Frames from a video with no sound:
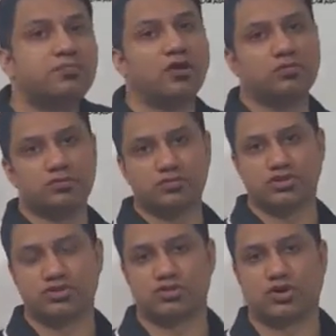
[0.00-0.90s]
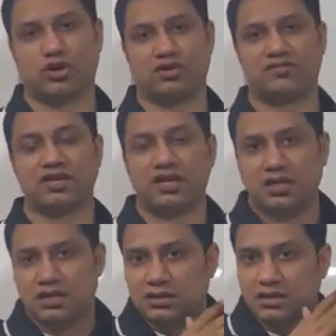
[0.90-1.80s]
problems to solve.
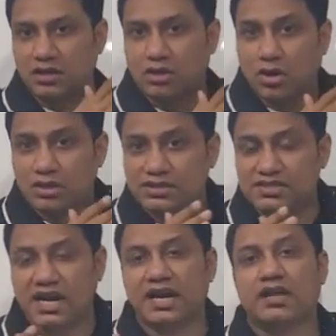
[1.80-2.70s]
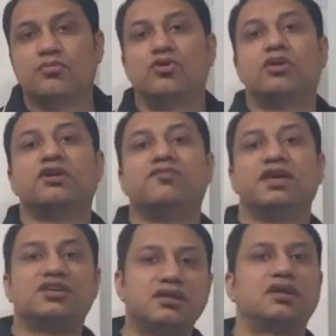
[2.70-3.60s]
The long-standing
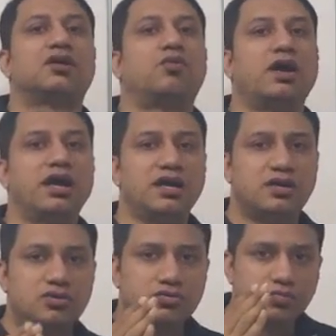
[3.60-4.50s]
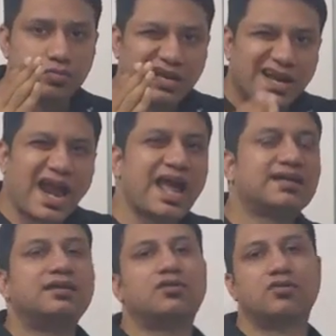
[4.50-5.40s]
motivation required to
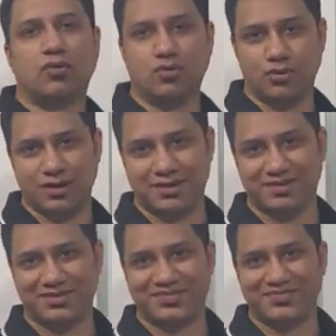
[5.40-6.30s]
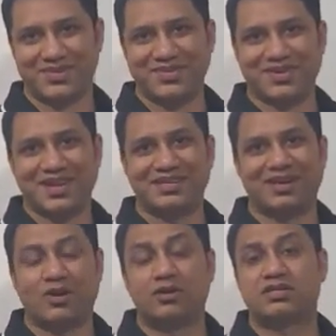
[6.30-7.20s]
crack the code, okay, the
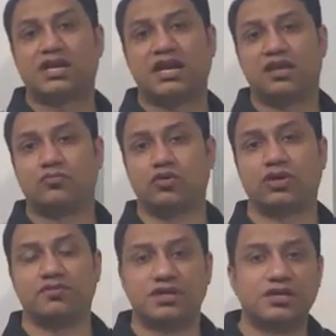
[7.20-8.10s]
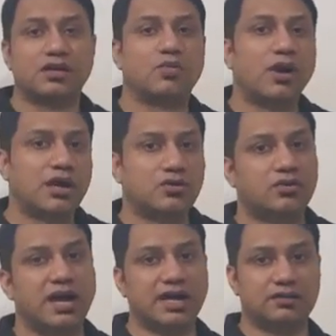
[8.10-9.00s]
long-standing motivation required to
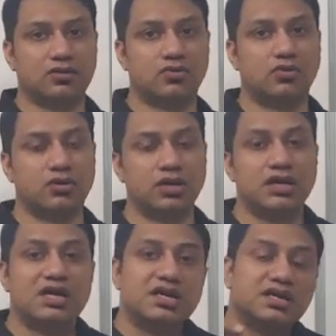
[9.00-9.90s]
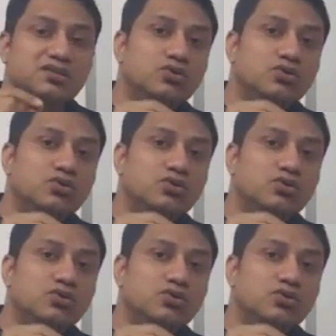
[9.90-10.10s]
crack the code is